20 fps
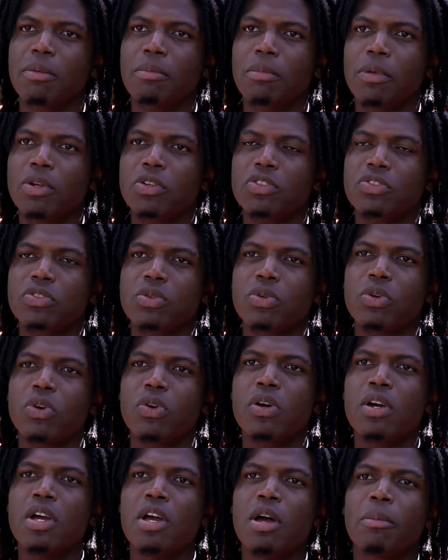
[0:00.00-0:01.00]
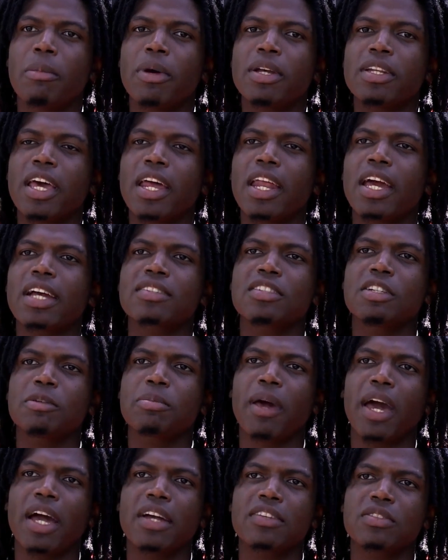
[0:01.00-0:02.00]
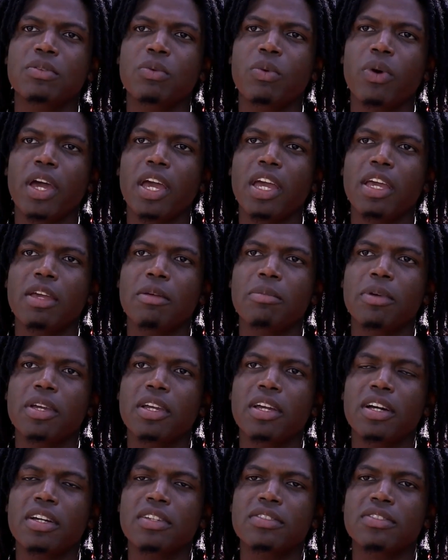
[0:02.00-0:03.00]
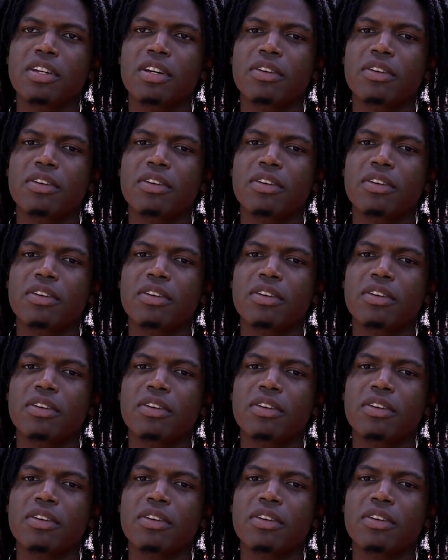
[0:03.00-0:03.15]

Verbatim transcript: up middle school, my dad actually passed away because